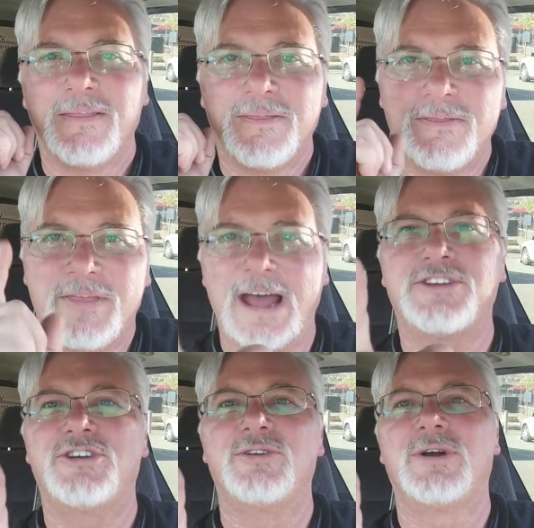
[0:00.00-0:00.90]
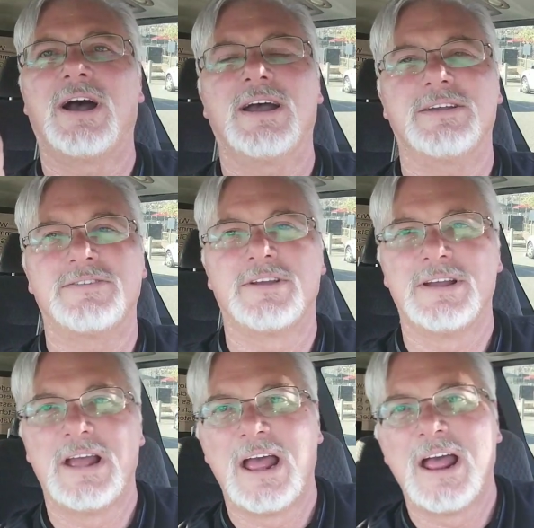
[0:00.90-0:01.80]
That's you guys.
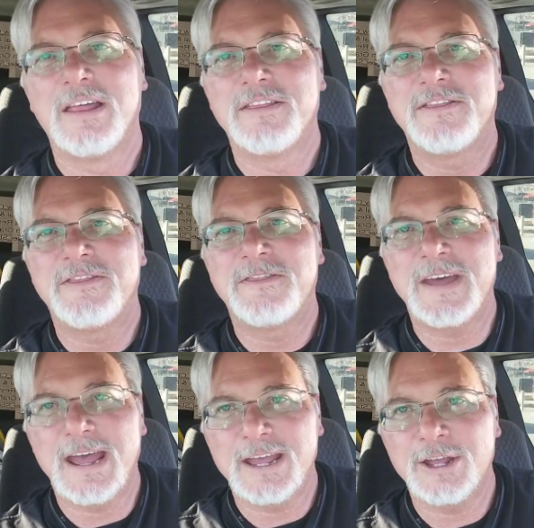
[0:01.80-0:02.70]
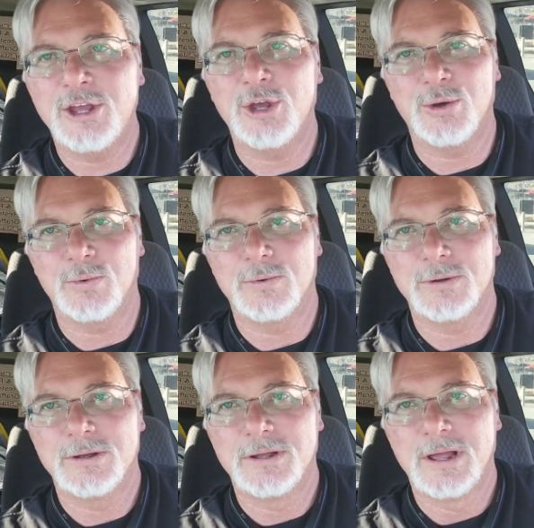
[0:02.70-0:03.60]
Thank you.
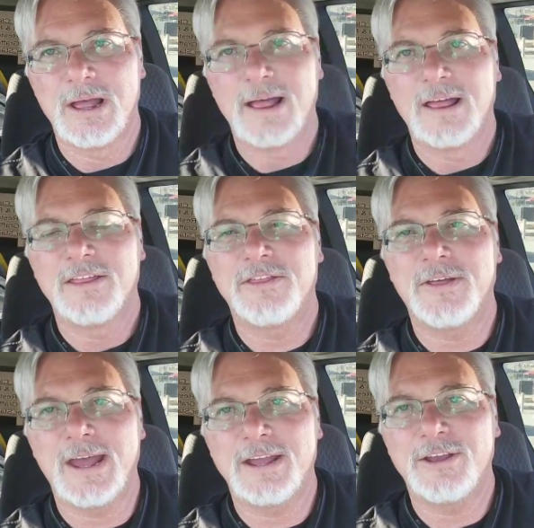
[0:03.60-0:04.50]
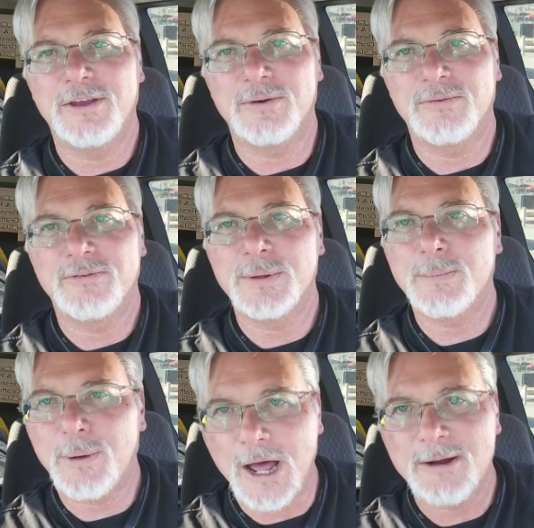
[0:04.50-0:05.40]
Thank you. From
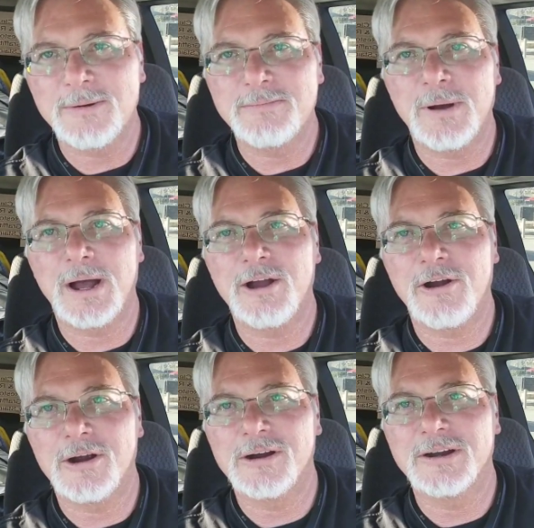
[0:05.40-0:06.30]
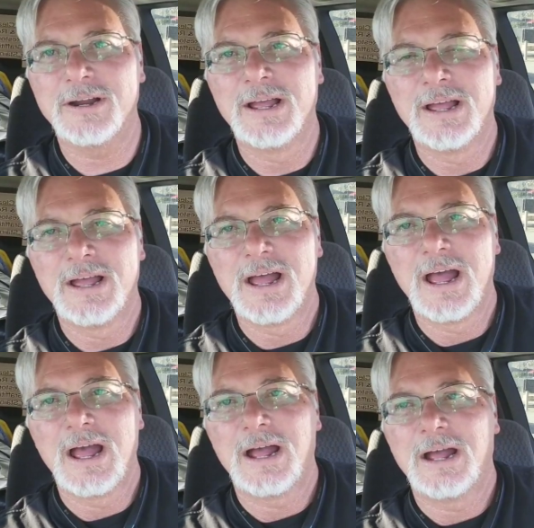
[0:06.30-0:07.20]
the bottom of my heart,
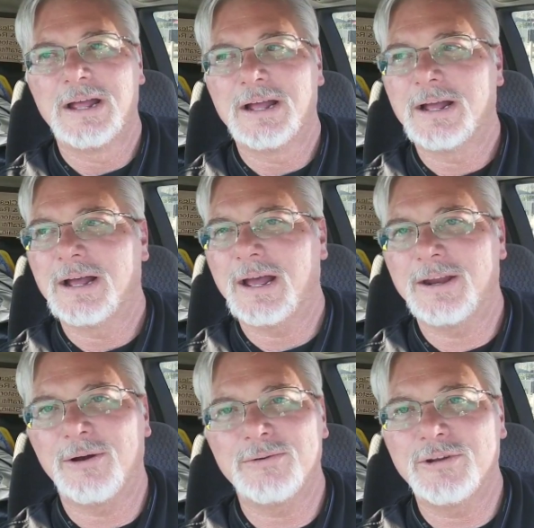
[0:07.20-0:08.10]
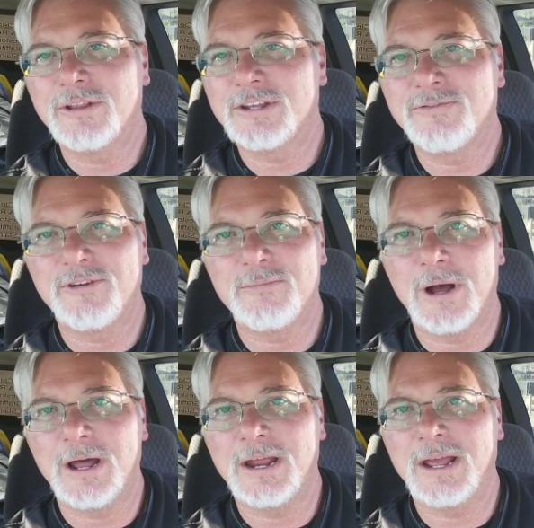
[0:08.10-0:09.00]
I don't do this for
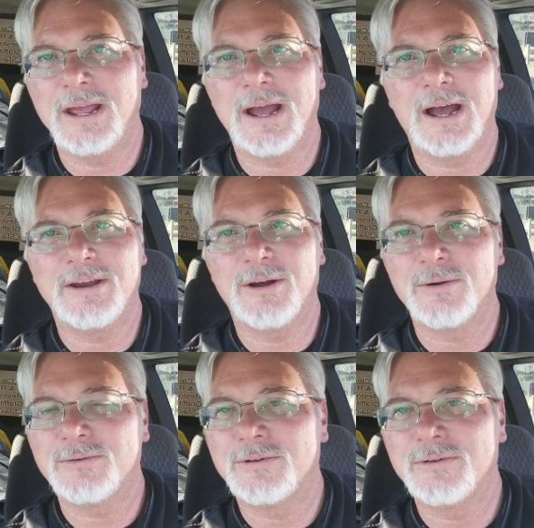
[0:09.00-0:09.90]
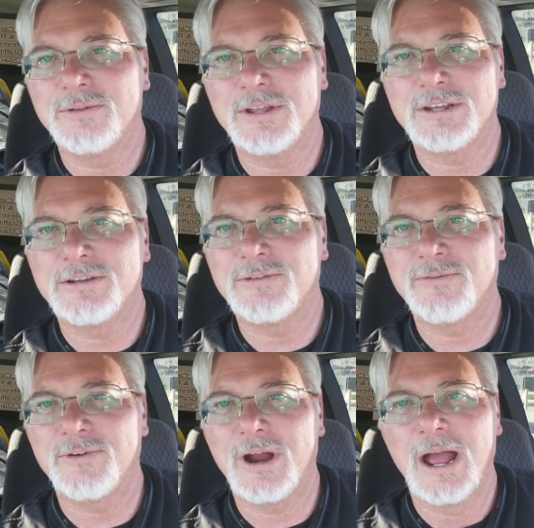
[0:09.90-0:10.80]
money. I don't do this for.